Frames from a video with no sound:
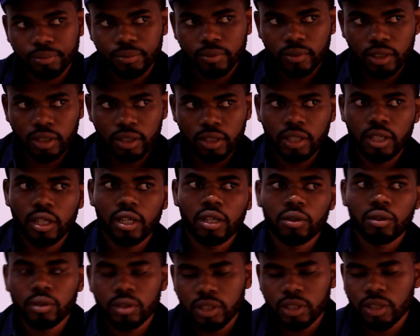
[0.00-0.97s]

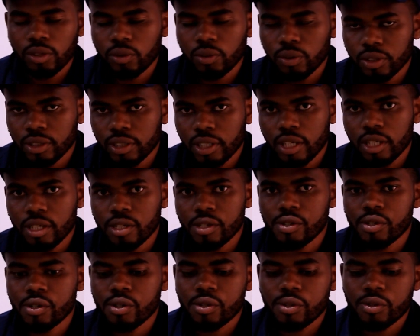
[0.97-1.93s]
they contain
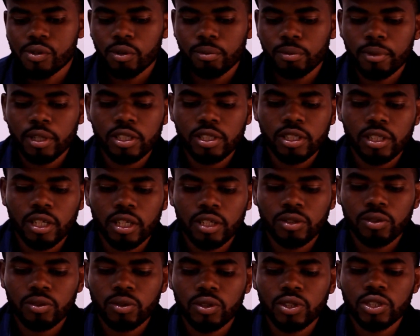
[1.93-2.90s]
so much
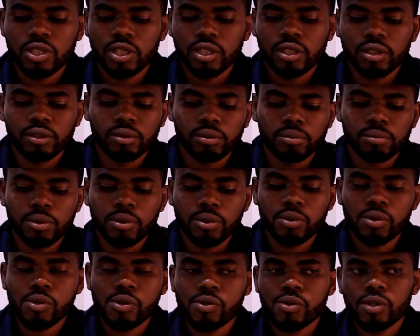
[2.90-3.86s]
nitrogen,
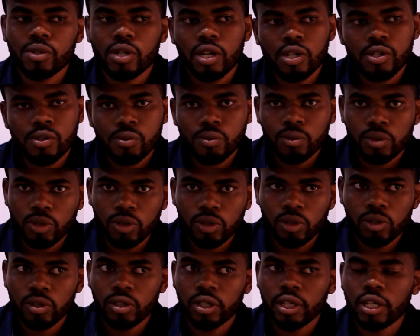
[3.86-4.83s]
because as we
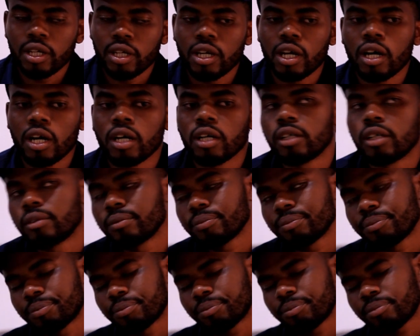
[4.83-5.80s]
know, hair
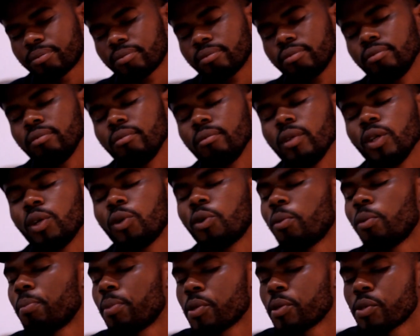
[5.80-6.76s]

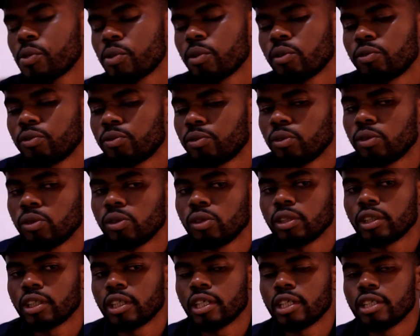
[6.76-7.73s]
composed of
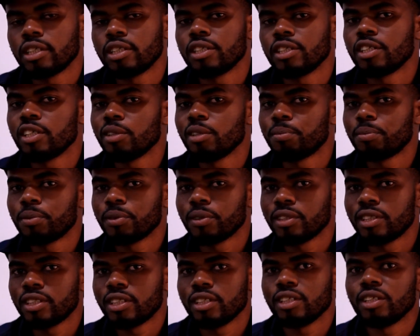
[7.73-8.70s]
keratin
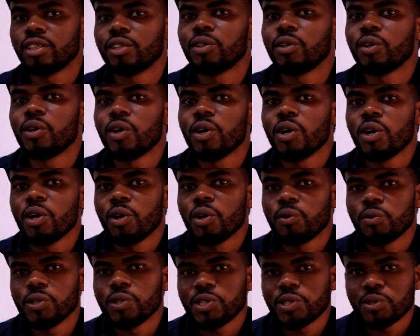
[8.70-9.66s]
protein,
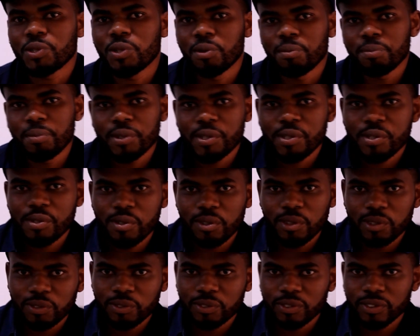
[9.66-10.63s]
which composed
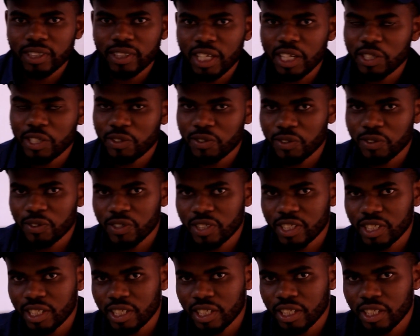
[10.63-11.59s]
of
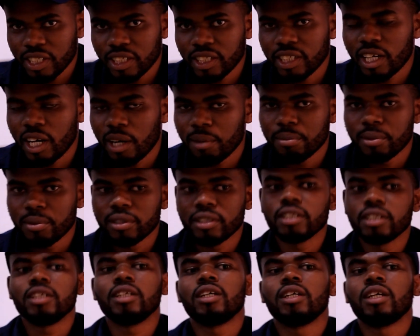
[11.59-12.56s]
nitrogen,
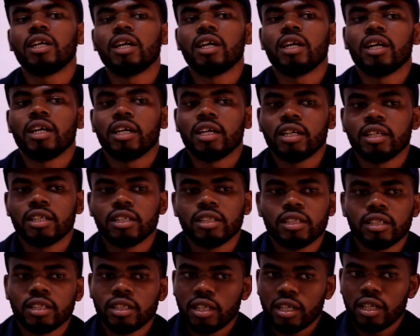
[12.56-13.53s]
carbon
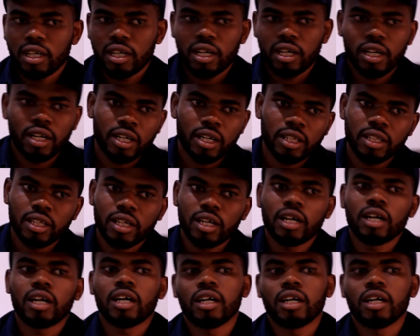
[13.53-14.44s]
and other